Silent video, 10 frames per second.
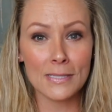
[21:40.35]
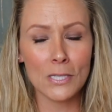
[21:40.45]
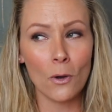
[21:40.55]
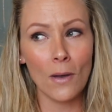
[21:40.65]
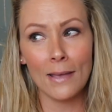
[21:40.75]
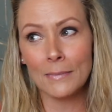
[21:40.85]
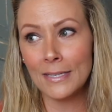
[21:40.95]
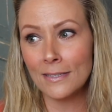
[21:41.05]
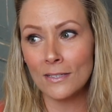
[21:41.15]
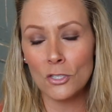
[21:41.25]
So, I
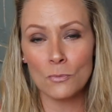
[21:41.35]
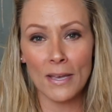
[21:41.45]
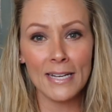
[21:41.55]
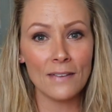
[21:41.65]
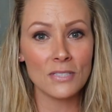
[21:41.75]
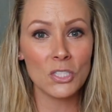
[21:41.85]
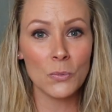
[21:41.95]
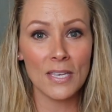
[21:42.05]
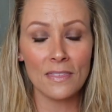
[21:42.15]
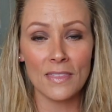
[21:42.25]
mean, you might have to
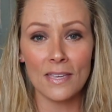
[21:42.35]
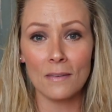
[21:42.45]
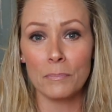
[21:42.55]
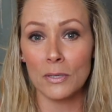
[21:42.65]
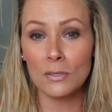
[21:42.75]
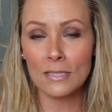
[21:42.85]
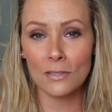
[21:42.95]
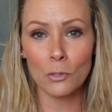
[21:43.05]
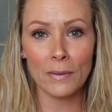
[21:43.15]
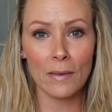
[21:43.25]
tweak the build a
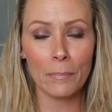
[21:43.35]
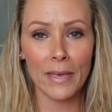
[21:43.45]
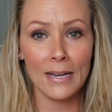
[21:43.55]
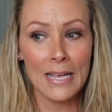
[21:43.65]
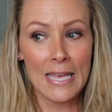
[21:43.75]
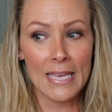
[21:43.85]
little bit, but